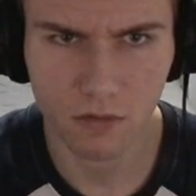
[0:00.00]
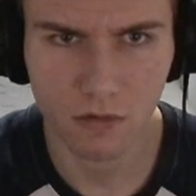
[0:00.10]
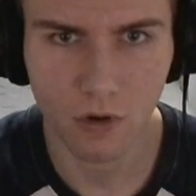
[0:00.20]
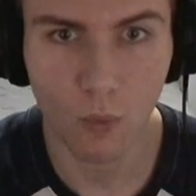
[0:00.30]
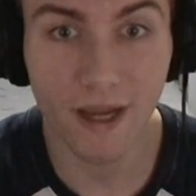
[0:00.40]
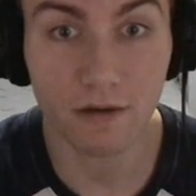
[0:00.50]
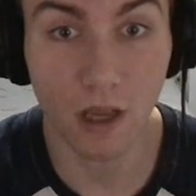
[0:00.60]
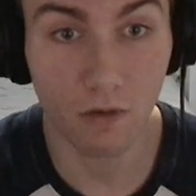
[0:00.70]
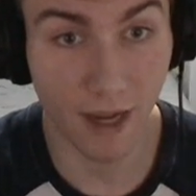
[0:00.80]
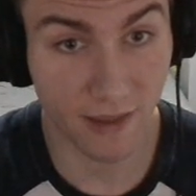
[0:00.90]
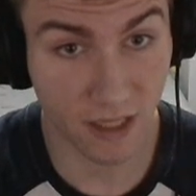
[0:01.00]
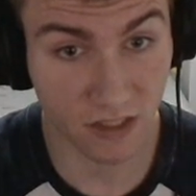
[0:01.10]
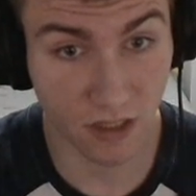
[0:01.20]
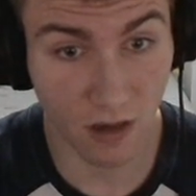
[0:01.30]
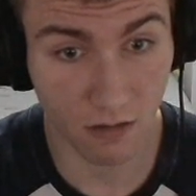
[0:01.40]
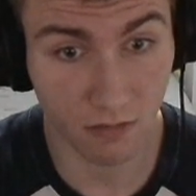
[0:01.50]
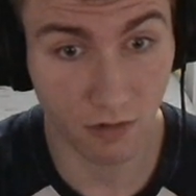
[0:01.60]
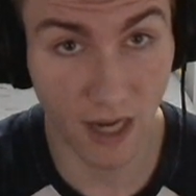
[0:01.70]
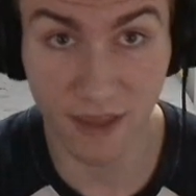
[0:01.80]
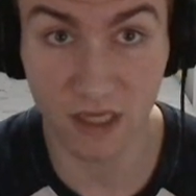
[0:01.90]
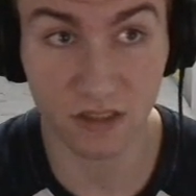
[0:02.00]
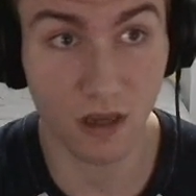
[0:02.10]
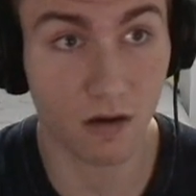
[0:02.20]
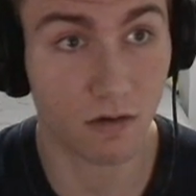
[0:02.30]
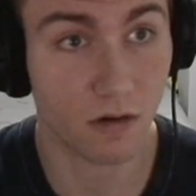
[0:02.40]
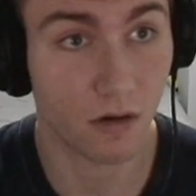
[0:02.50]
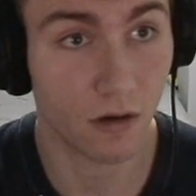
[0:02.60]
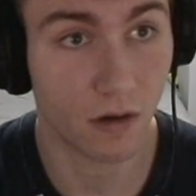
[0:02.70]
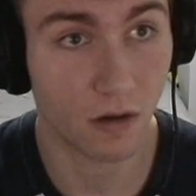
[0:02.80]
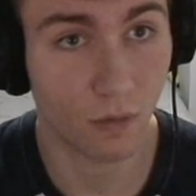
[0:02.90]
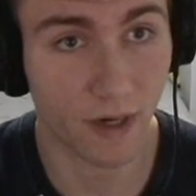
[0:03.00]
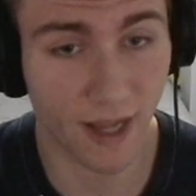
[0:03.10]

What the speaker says: Wait, no. I think so. I think so. Wait, how